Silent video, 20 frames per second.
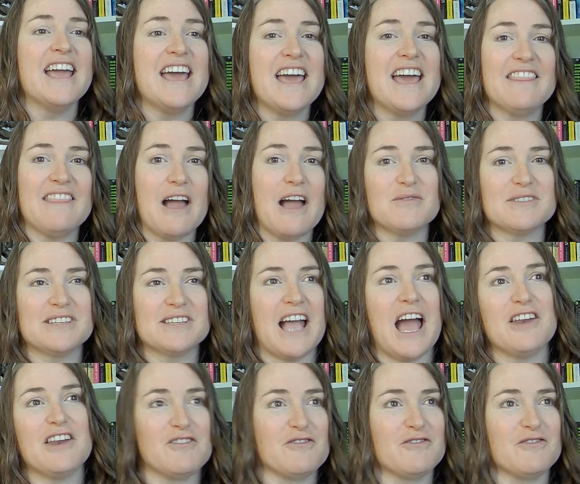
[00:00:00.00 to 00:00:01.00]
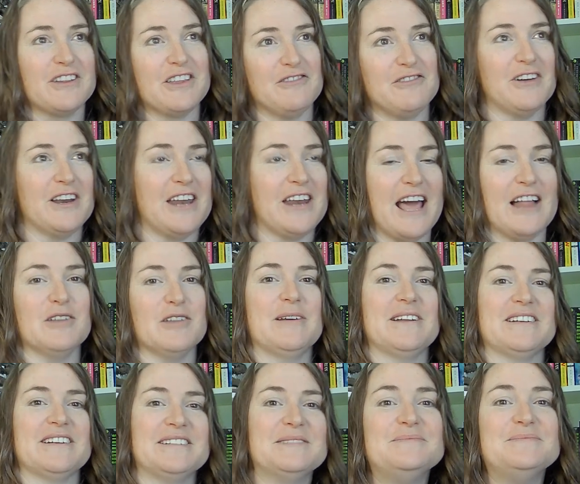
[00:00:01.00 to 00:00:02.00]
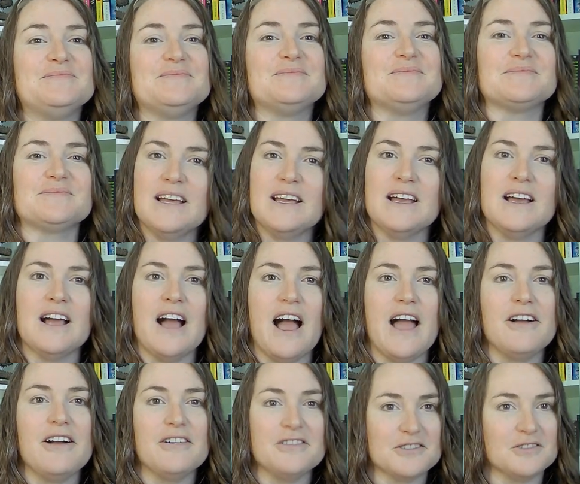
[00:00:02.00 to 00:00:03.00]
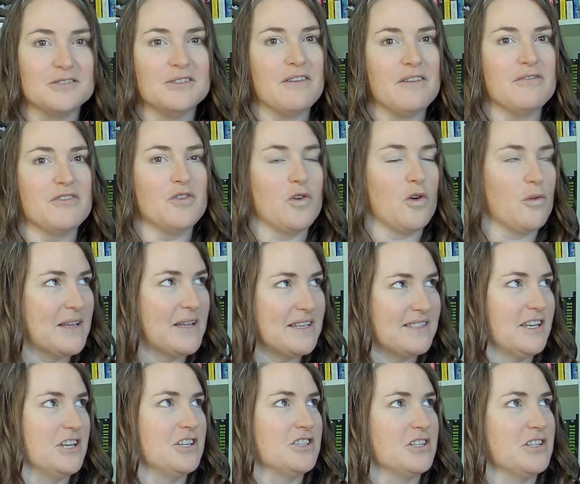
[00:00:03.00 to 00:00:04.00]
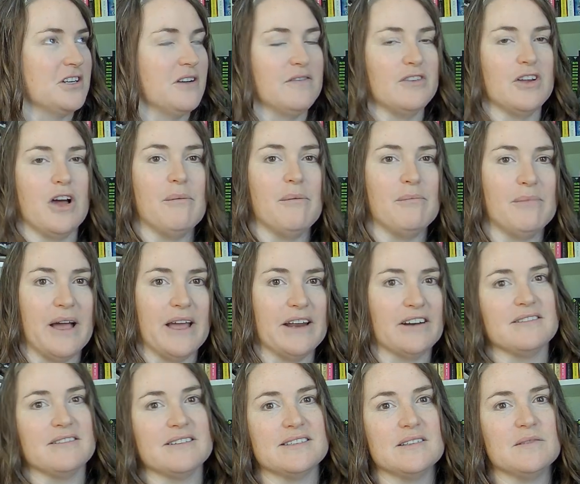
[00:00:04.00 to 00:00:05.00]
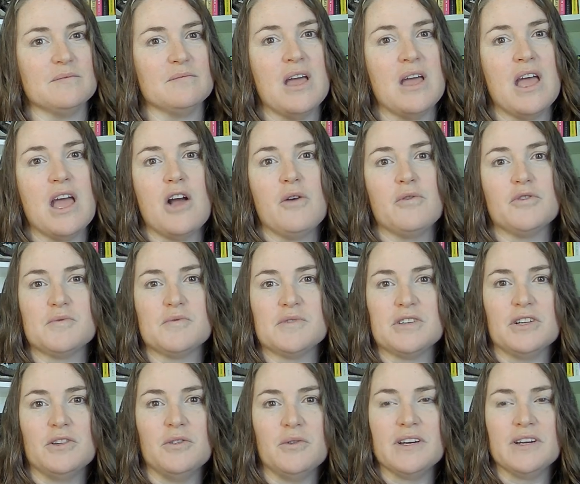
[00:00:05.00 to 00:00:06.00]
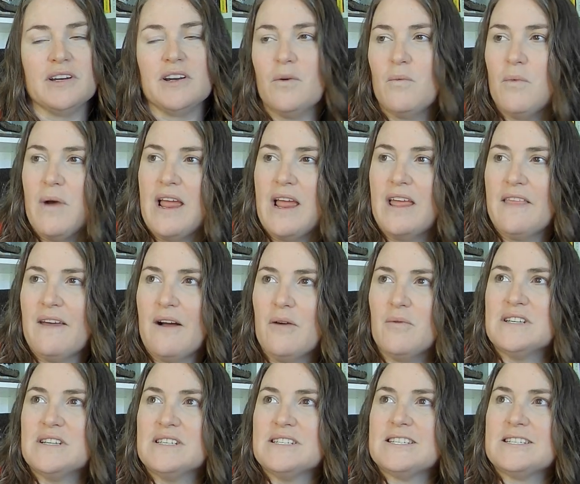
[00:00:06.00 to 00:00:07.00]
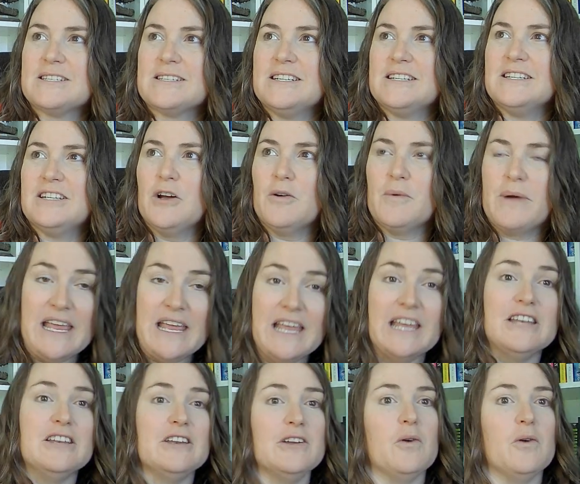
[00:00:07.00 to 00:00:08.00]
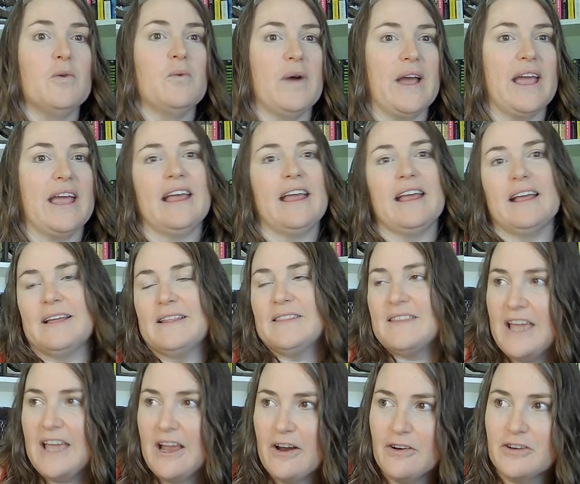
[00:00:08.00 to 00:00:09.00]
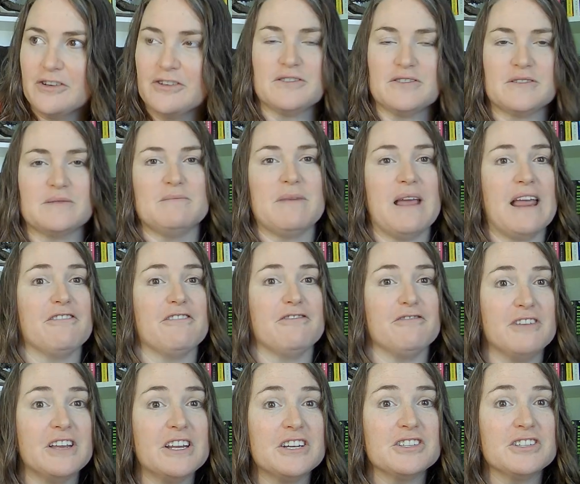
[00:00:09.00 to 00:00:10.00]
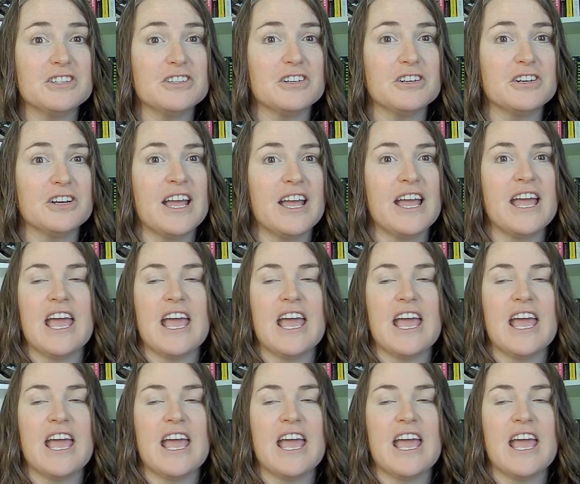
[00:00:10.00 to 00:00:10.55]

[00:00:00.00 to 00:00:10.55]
That was kind of a really fun element. I also love the normalization of non-binarism, which was included in a way that was, you know, in no way the character's main feature.